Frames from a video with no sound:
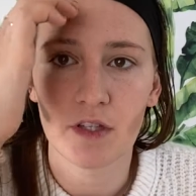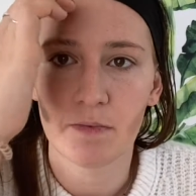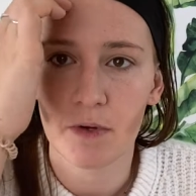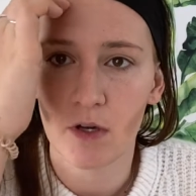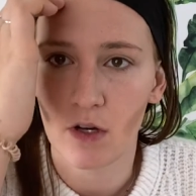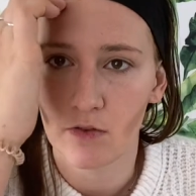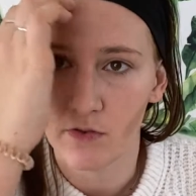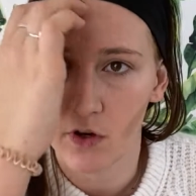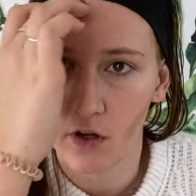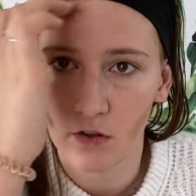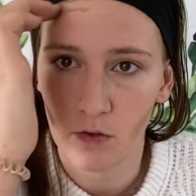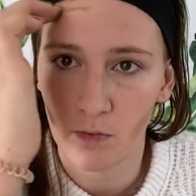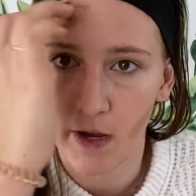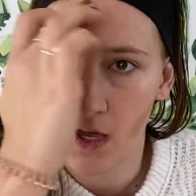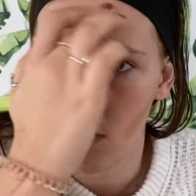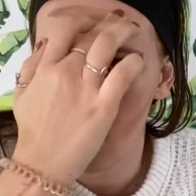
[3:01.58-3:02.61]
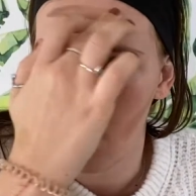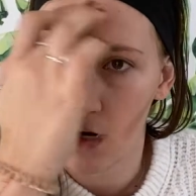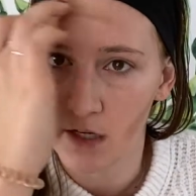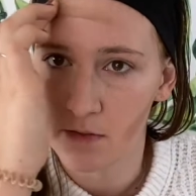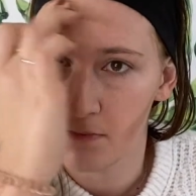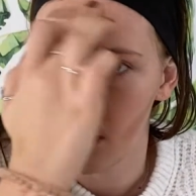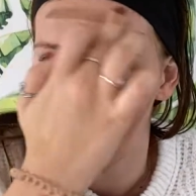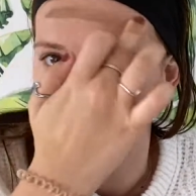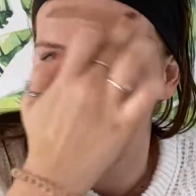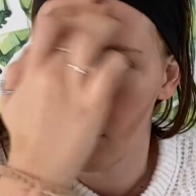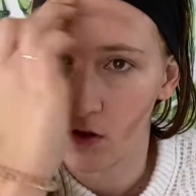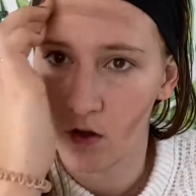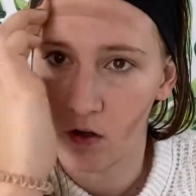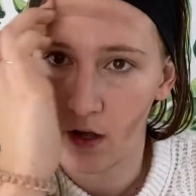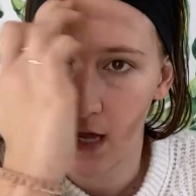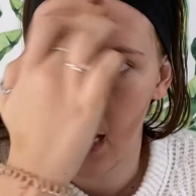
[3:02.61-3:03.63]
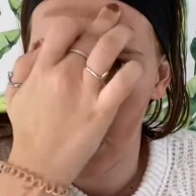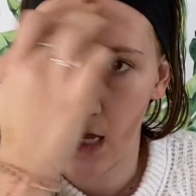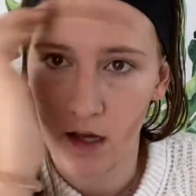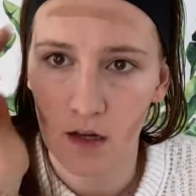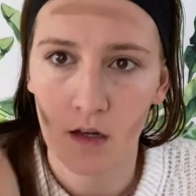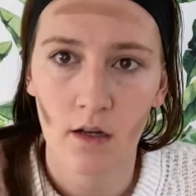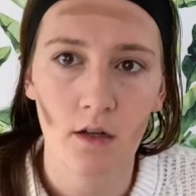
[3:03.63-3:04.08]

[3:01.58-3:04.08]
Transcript: It's beautiful. The way you are is beautiful, okay?